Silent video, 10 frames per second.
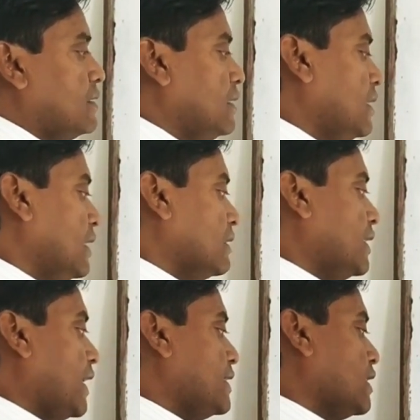That
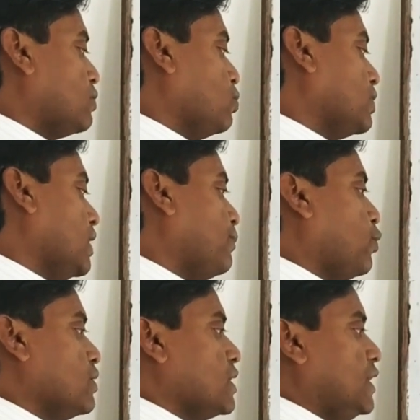is the total
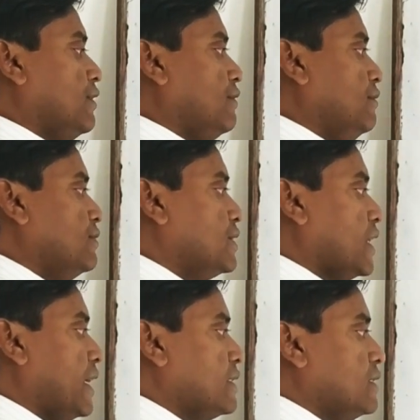positive
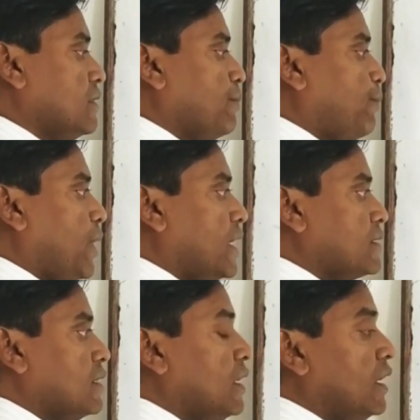charge plus
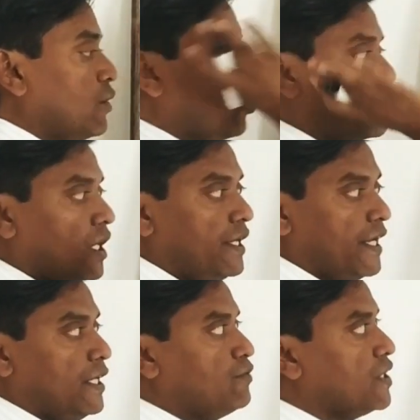total
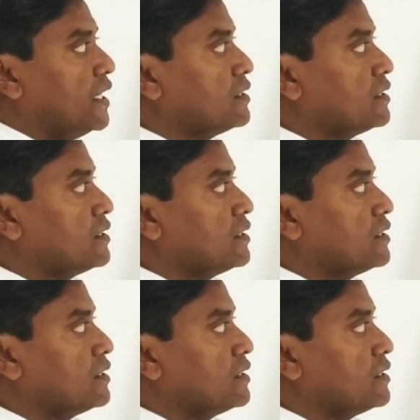negative charge.